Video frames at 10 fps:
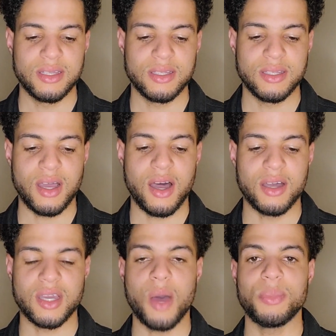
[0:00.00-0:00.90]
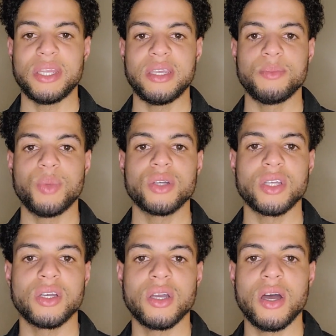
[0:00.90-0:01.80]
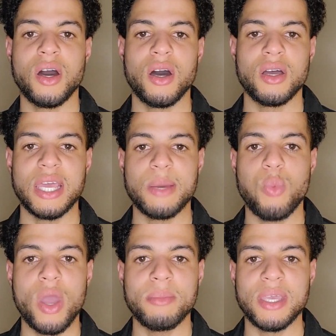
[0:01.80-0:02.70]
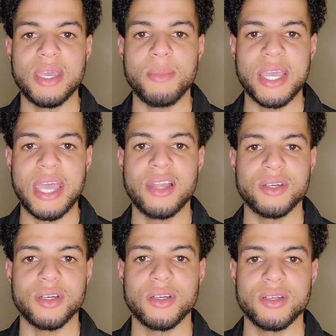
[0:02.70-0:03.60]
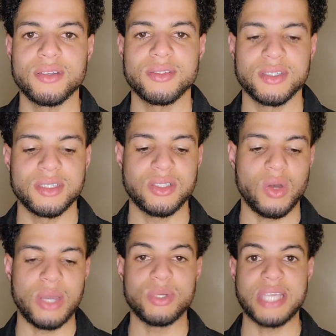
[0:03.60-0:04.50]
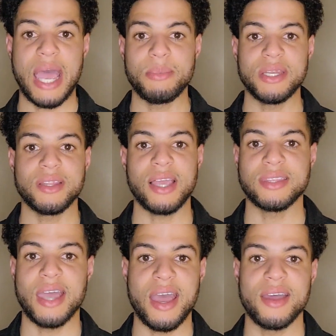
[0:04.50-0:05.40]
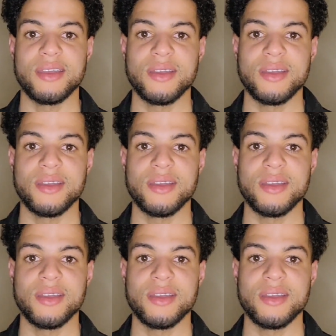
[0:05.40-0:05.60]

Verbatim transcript: a company booked a, uh, an appointment in my calendar. So it was happening like that.